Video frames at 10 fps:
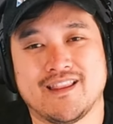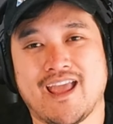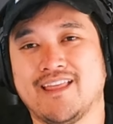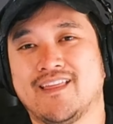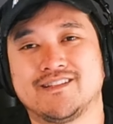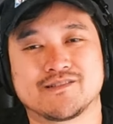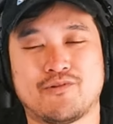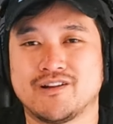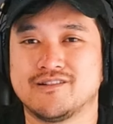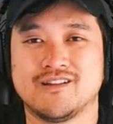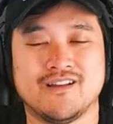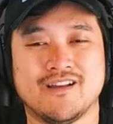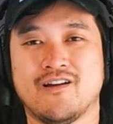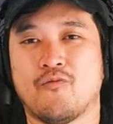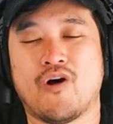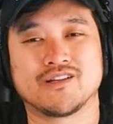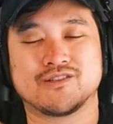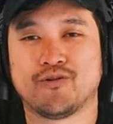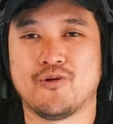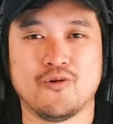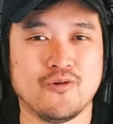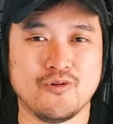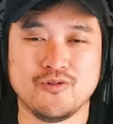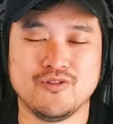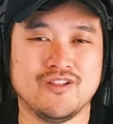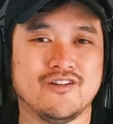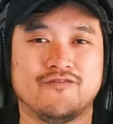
and they just want to watch the whole